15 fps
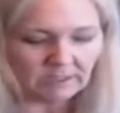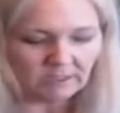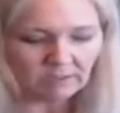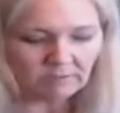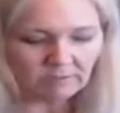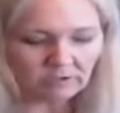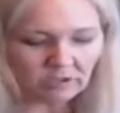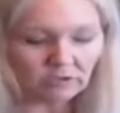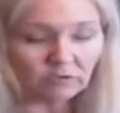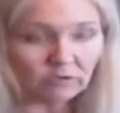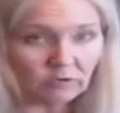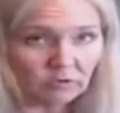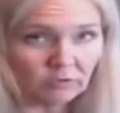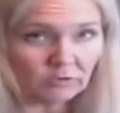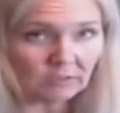which I'll do a
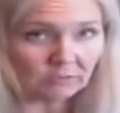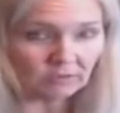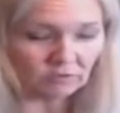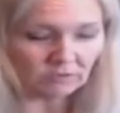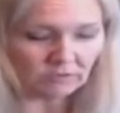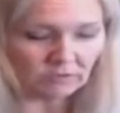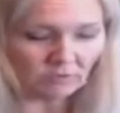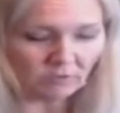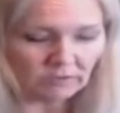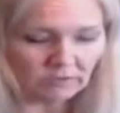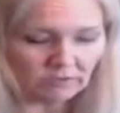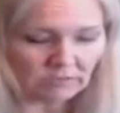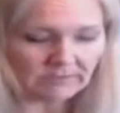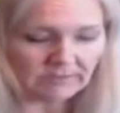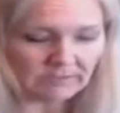2021
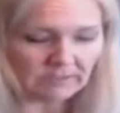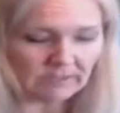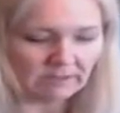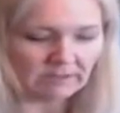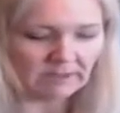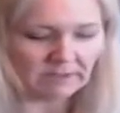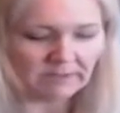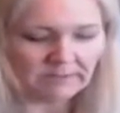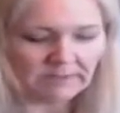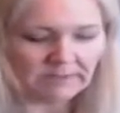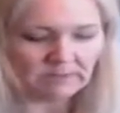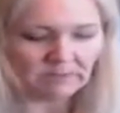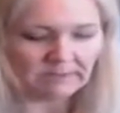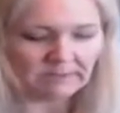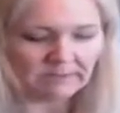drive at the end of the year, but I
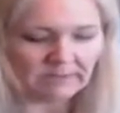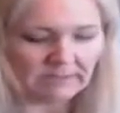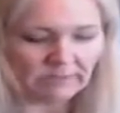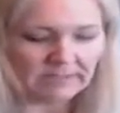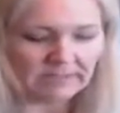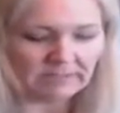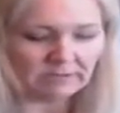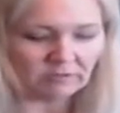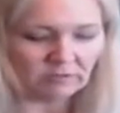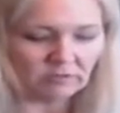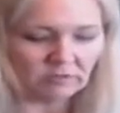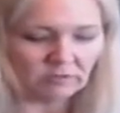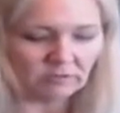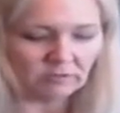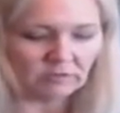don't have any plans to do a
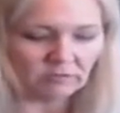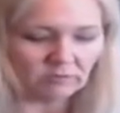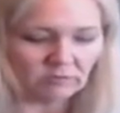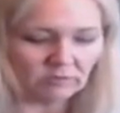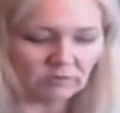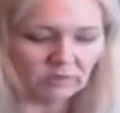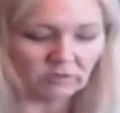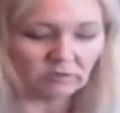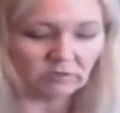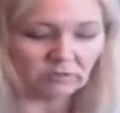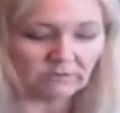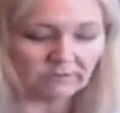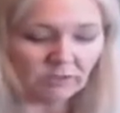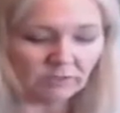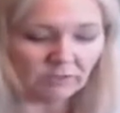2021
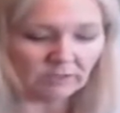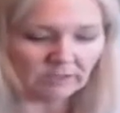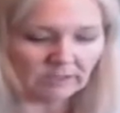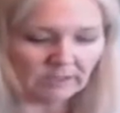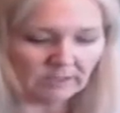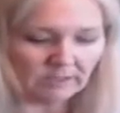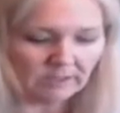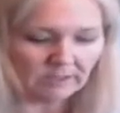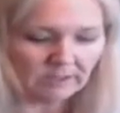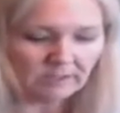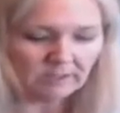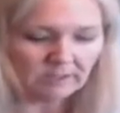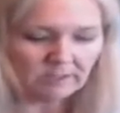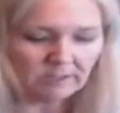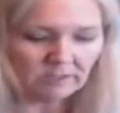drive currently.
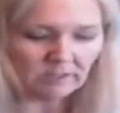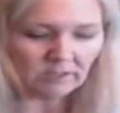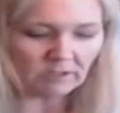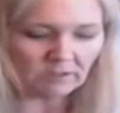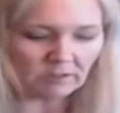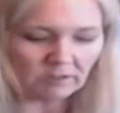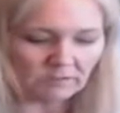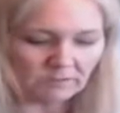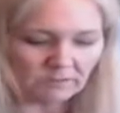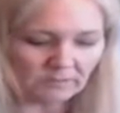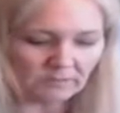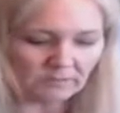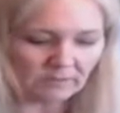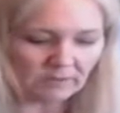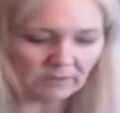So
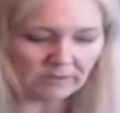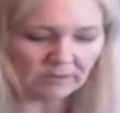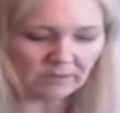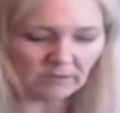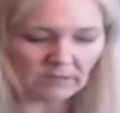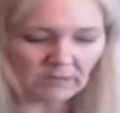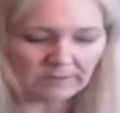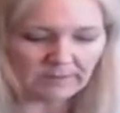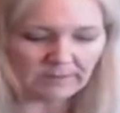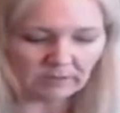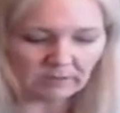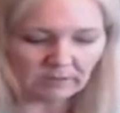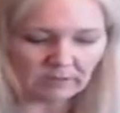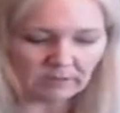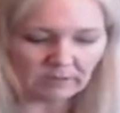I know a lot of people
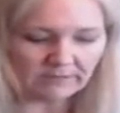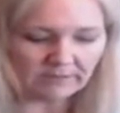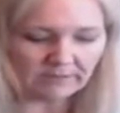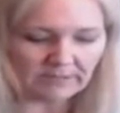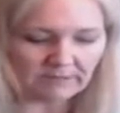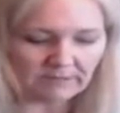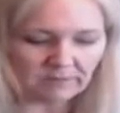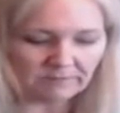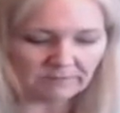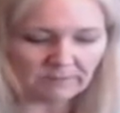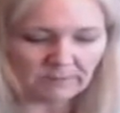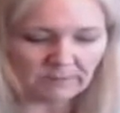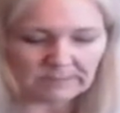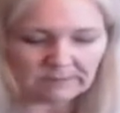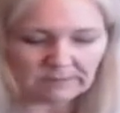are looking for that, so I felt bad.